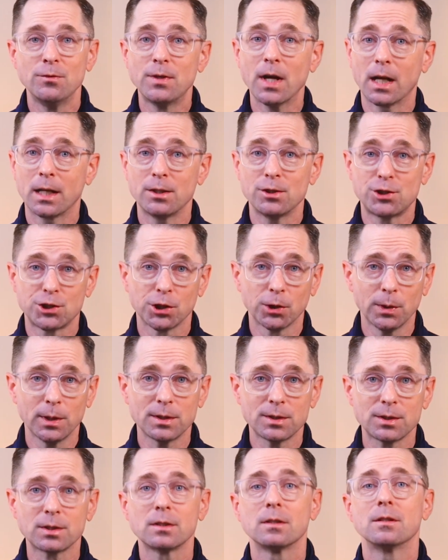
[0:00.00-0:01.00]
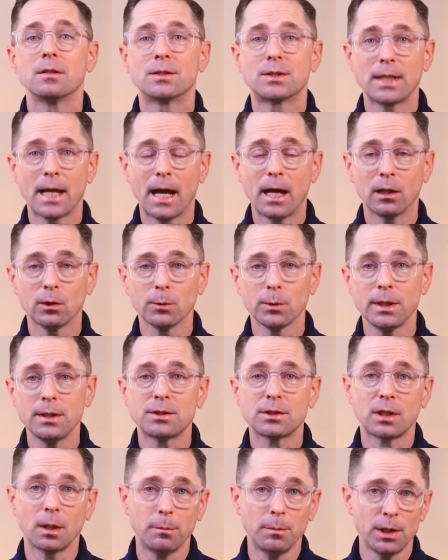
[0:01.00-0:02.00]
got insurance,
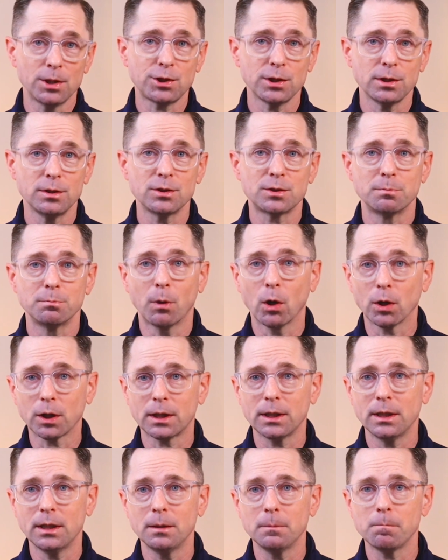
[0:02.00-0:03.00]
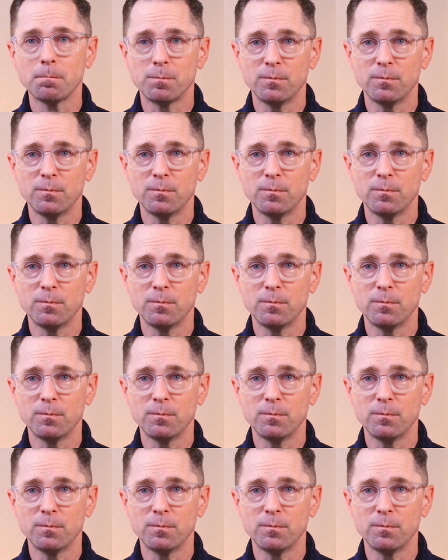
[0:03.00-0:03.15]
salaries, commissions, marketing,